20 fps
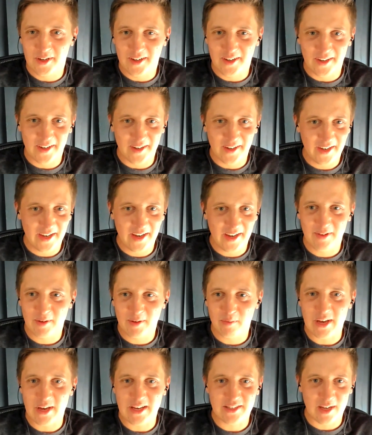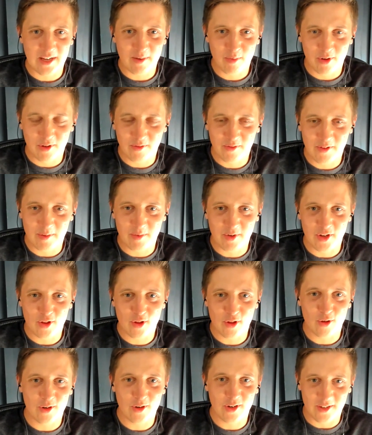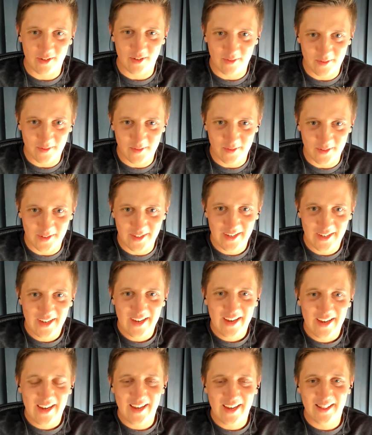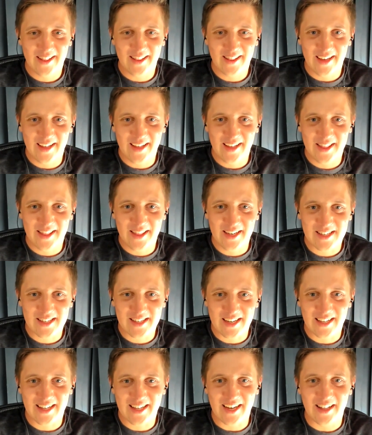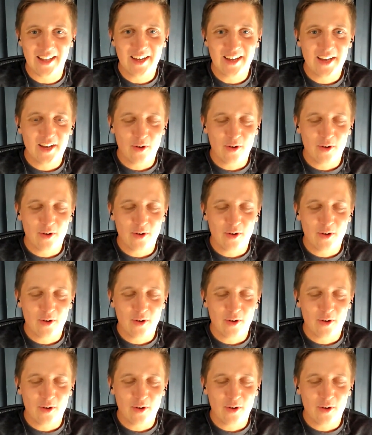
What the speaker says: having pay stub on February 30th, and things like that.